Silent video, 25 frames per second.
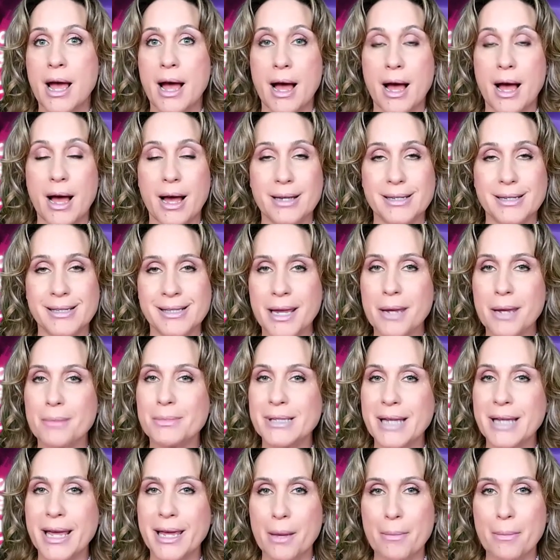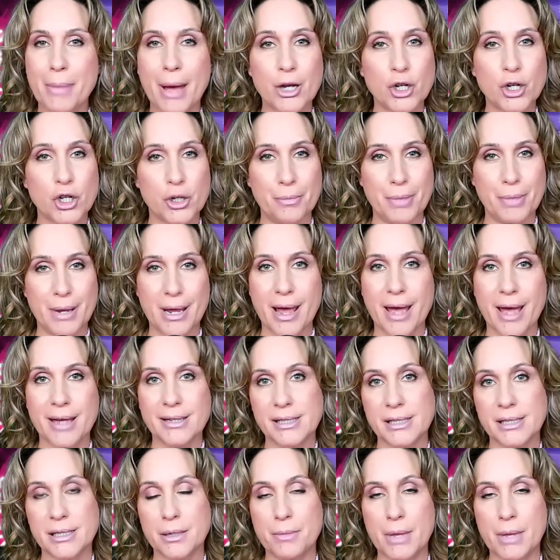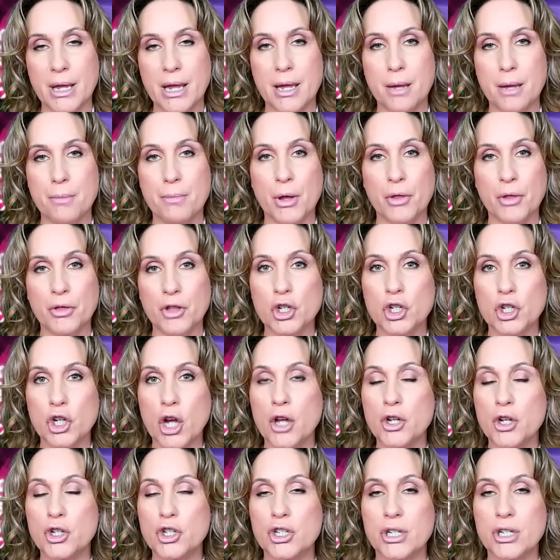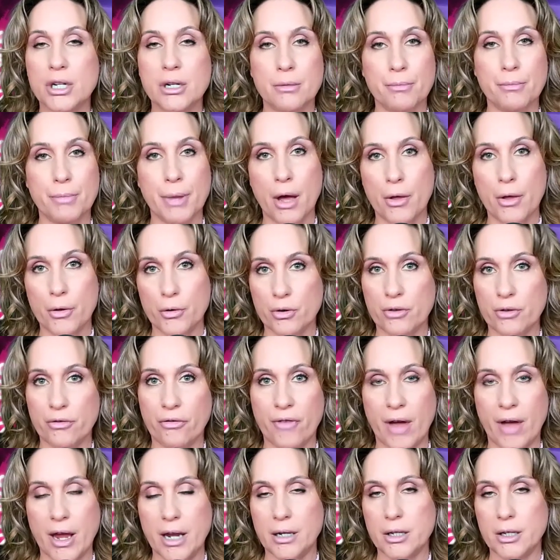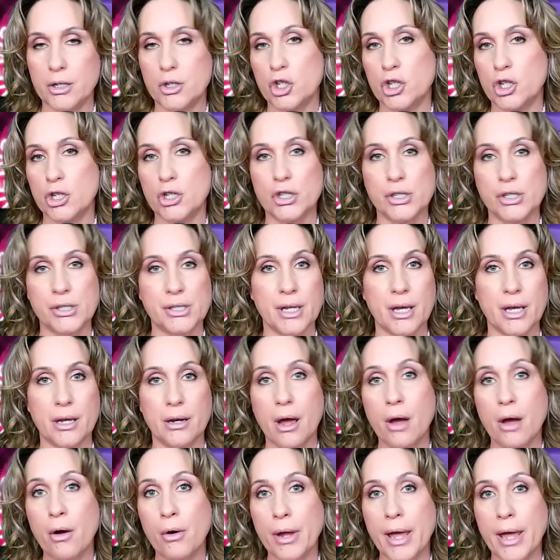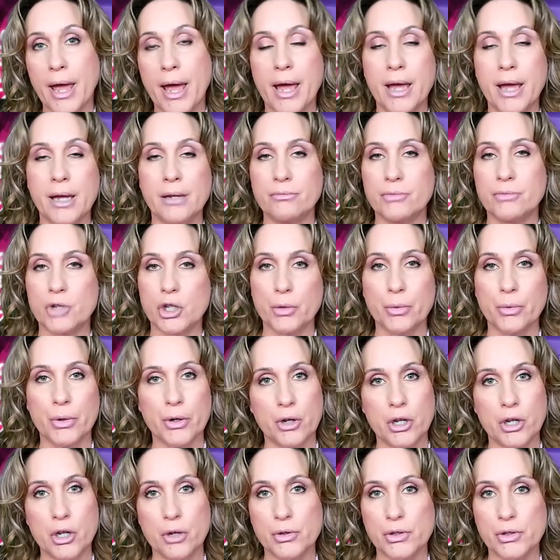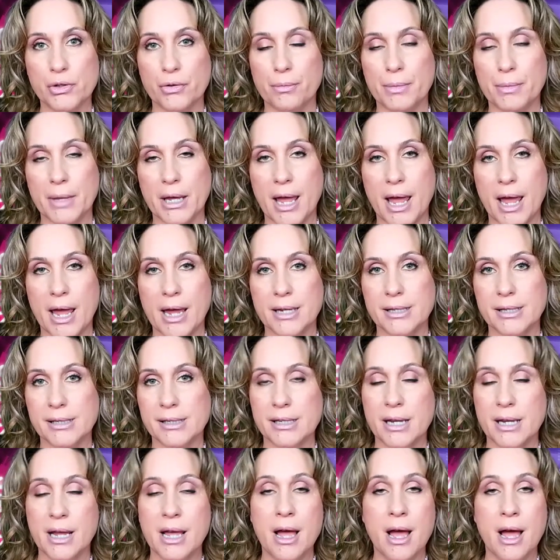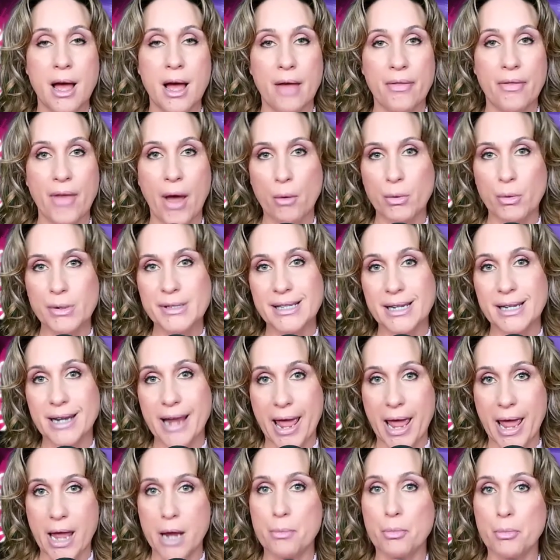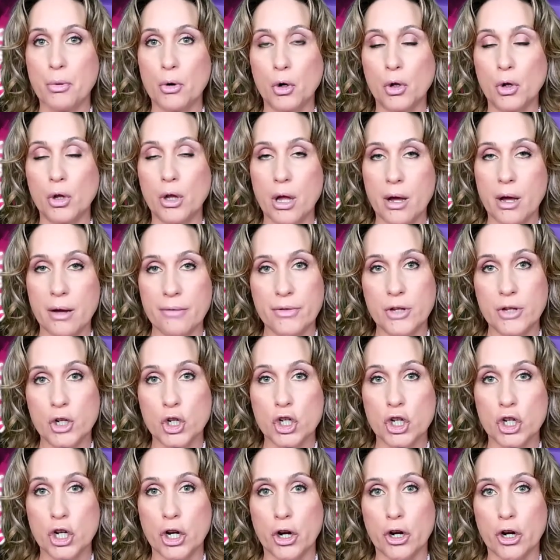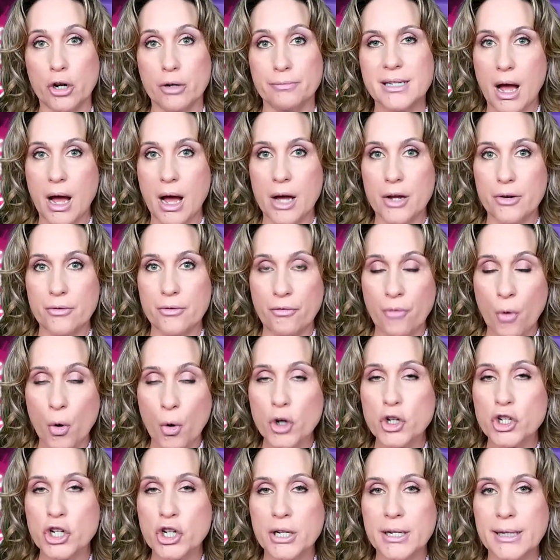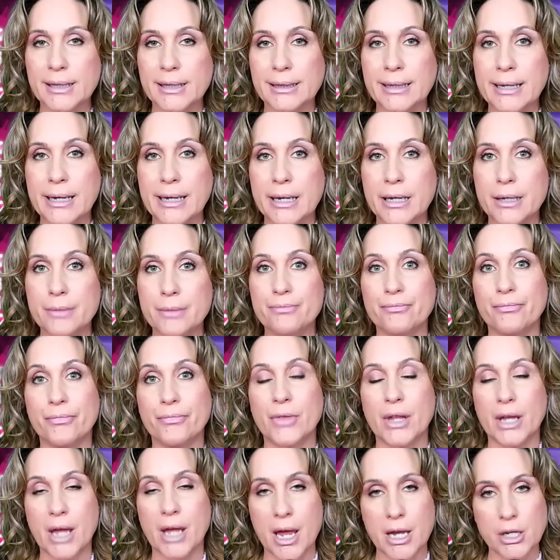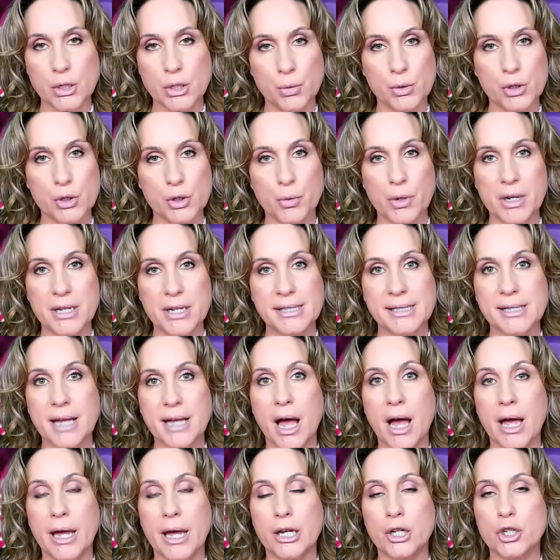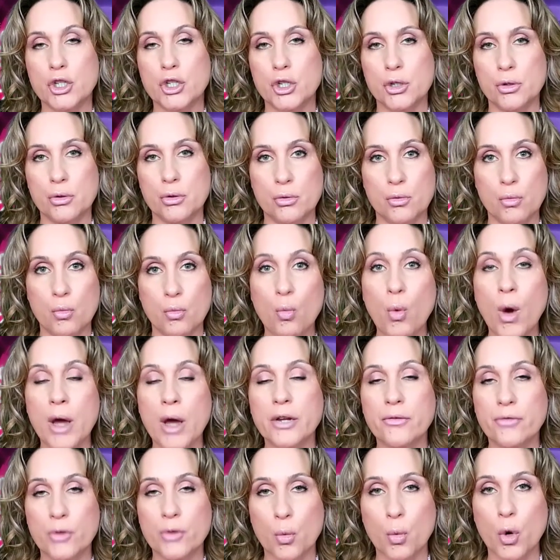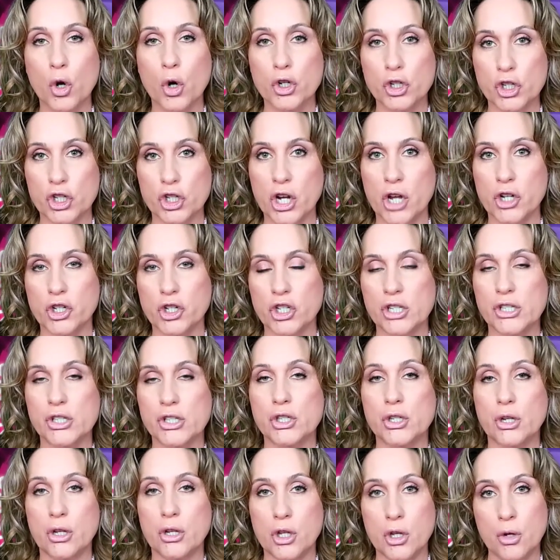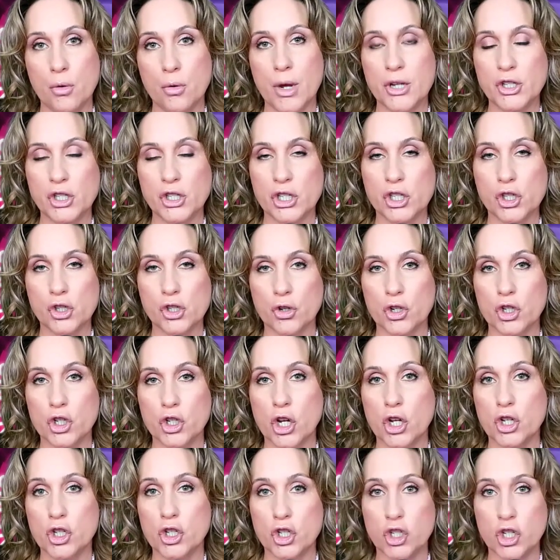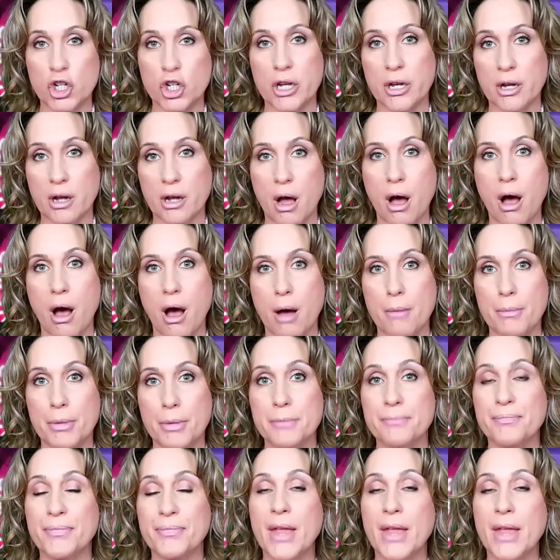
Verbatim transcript: Uh, seems like a bunch of BS to me, but the judge didn't bother to fight it. She just said, okay, she recused from the case. That was in April of this year. Unfortunately, the case was reassigned to one of the worst judges, U.S. District Judge Gia Cobb.